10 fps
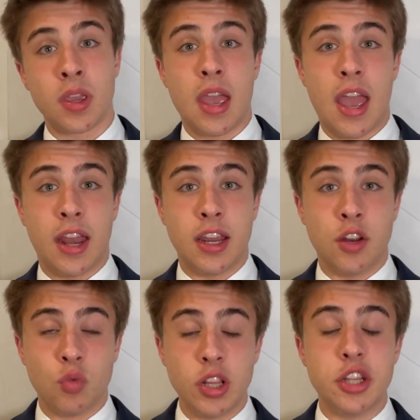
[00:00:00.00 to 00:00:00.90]
and it
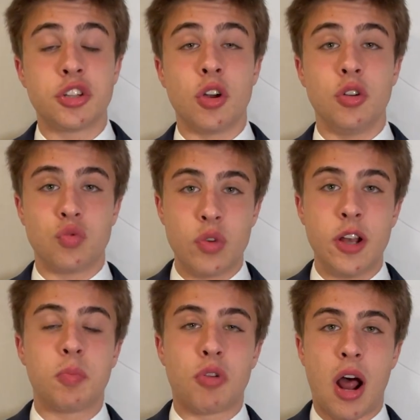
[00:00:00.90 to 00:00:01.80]
really shows real
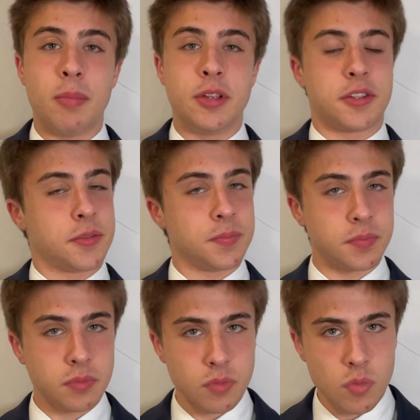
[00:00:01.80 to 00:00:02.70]
promise
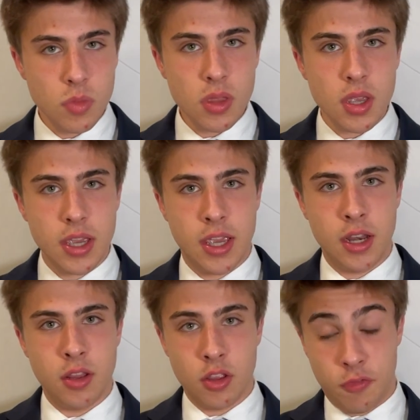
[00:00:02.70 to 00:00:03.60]

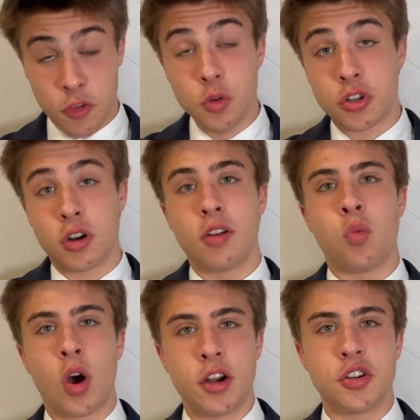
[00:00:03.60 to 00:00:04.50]
in the future of
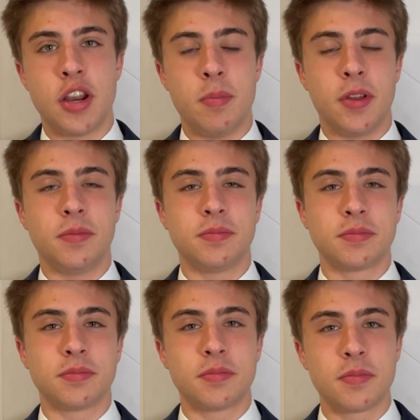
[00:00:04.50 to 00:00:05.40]
water treatment.
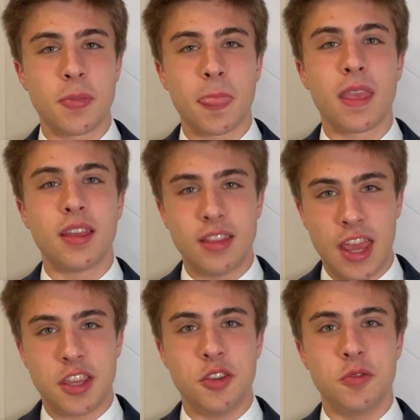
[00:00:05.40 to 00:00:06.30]
Thank you.